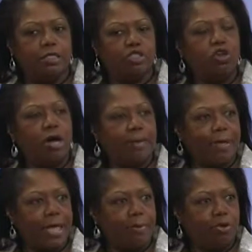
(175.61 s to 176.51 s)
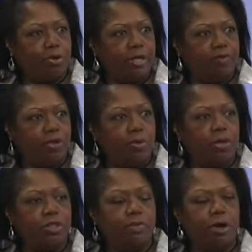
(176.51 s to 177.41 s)
startup capital, if you
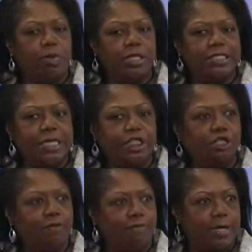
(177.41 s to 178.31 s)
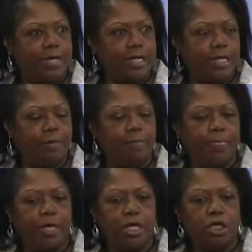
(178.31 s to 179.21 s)
will, the mobilization funding
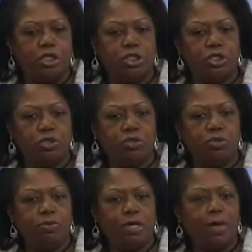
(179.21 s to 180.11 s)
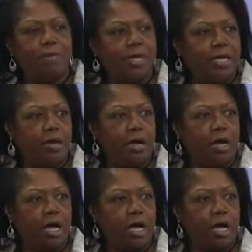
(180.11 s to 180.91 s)
to compete on a